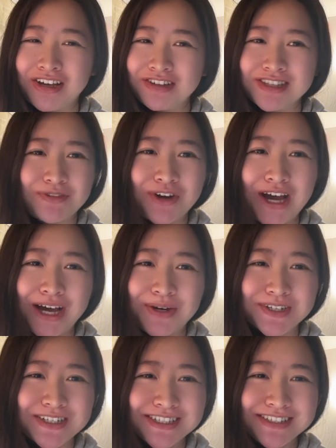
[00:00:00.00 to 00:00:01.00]
several
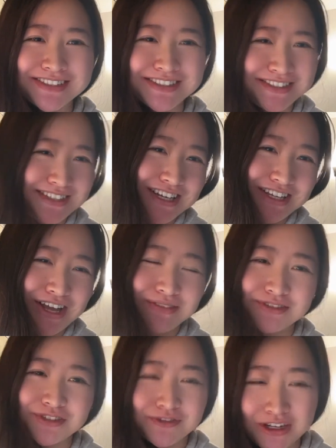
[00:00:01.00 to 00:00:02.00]
hours, and
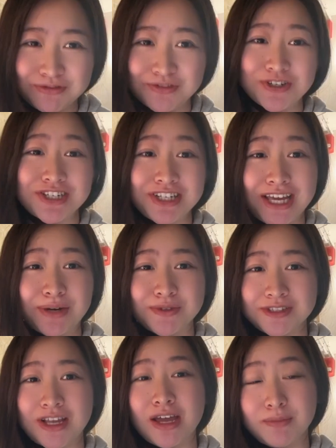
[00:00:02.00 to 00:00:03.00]
unfortunately I
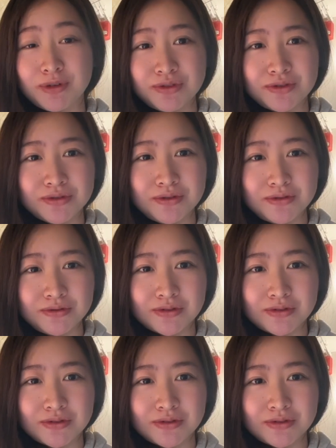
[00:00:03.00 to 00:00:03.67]
was not able to